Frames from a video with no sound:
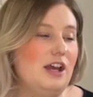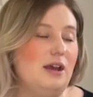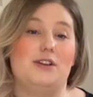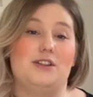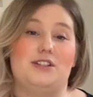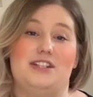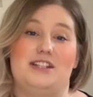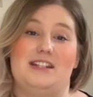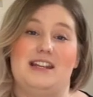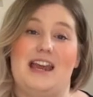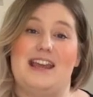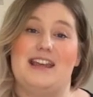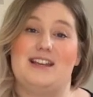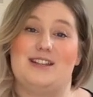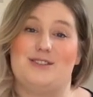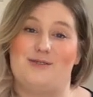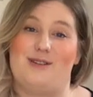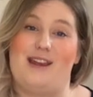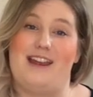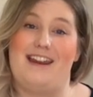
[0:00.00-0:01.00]
Today
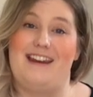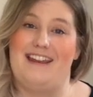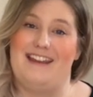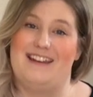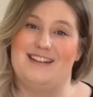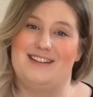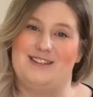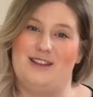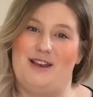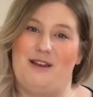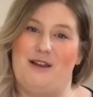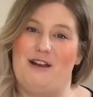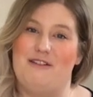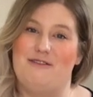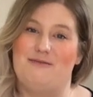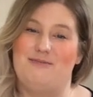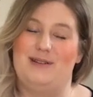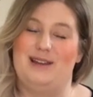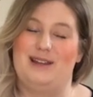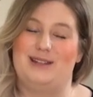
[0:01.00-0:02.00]
it's raining, so
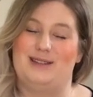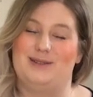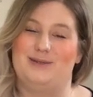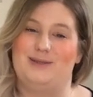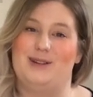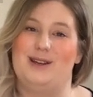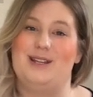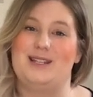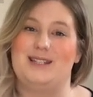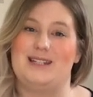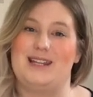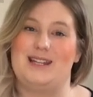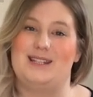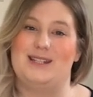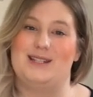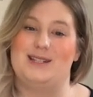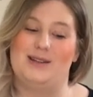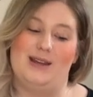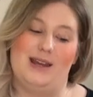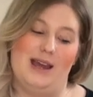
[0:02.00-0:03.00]
I've picked the worst day to
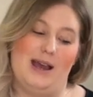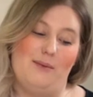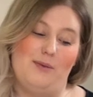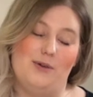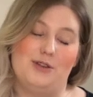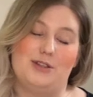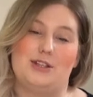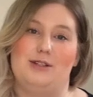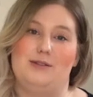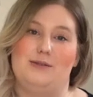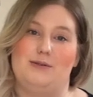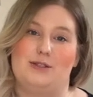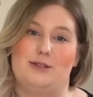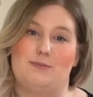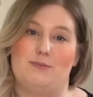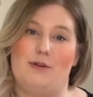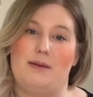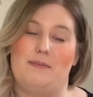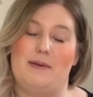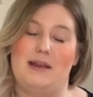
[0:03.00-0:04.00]
do it. I was going to
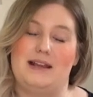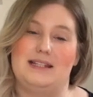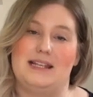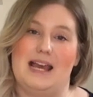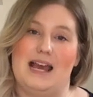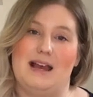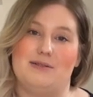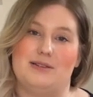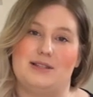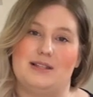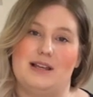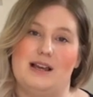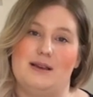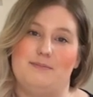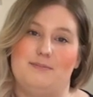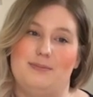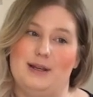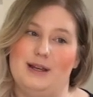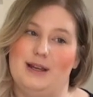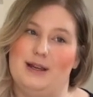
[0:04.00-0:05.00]
spray paint it outside,
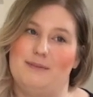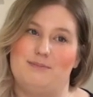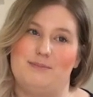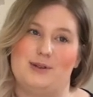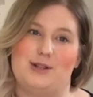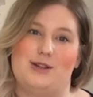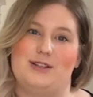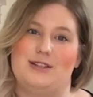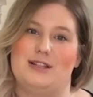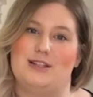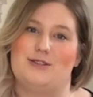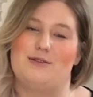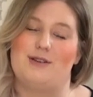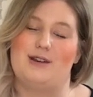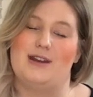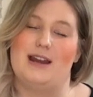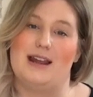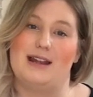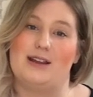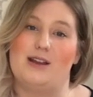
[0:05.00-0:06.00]
but because it's
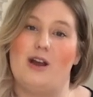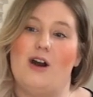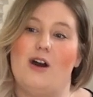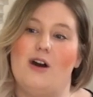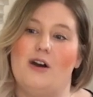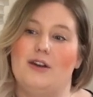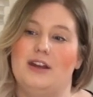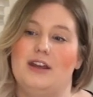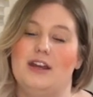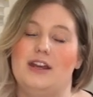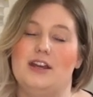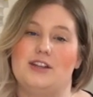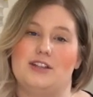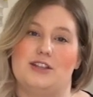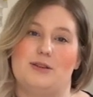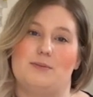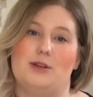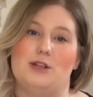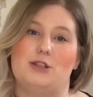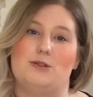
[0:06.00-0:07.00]
raining I can't. So
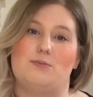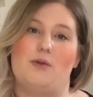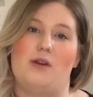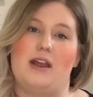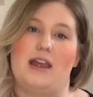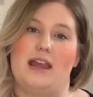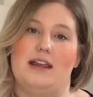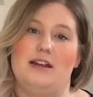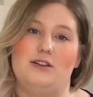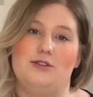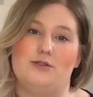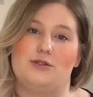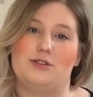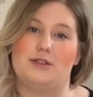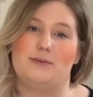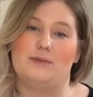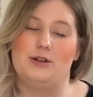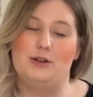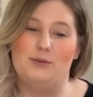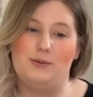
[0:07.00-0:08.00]
I'm going to spray it indoors.
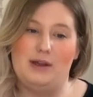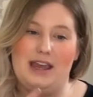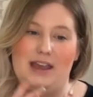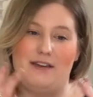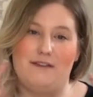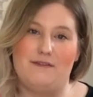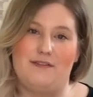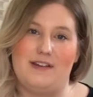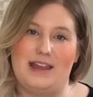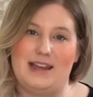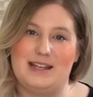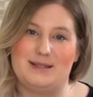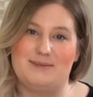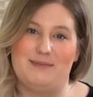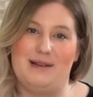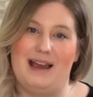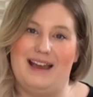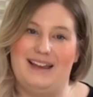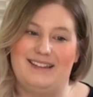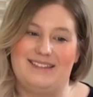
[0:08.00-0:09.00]
I'm going to wear a face
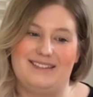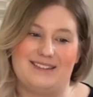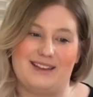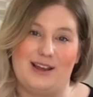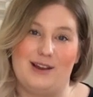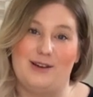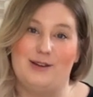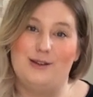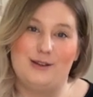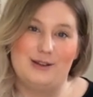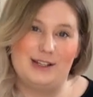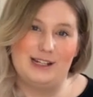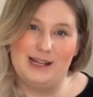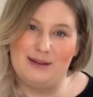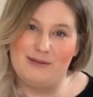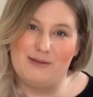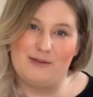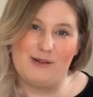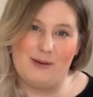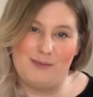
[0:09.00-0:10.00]
mask. Luckily
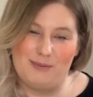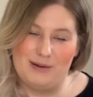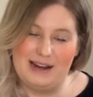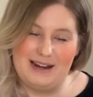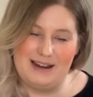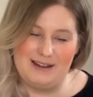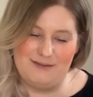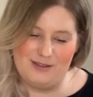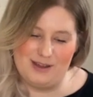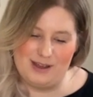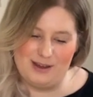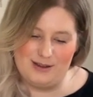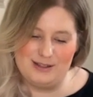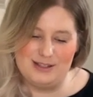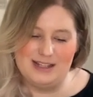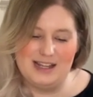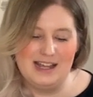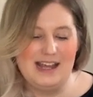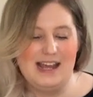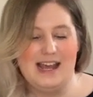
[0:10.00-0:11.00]
we've got plenty of those.
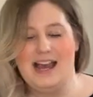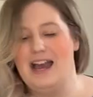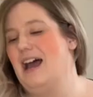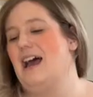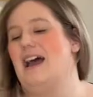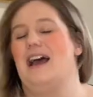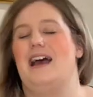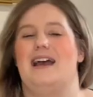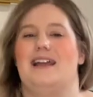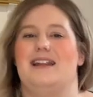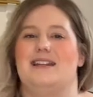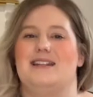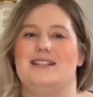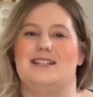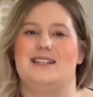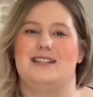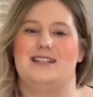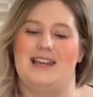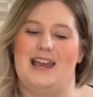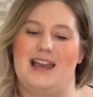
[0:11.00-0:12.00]
And
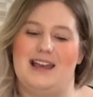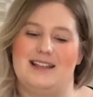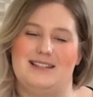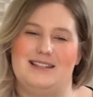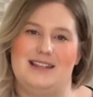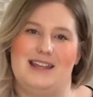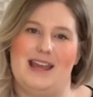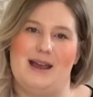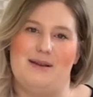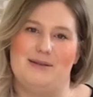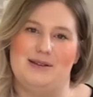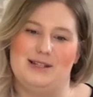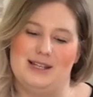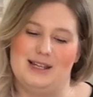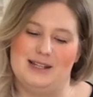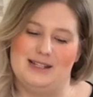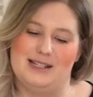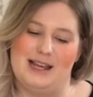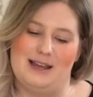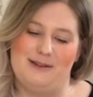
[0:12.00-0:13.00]
yeah, see how it
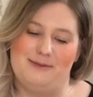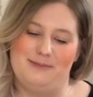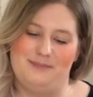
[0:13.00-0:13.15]
turns out.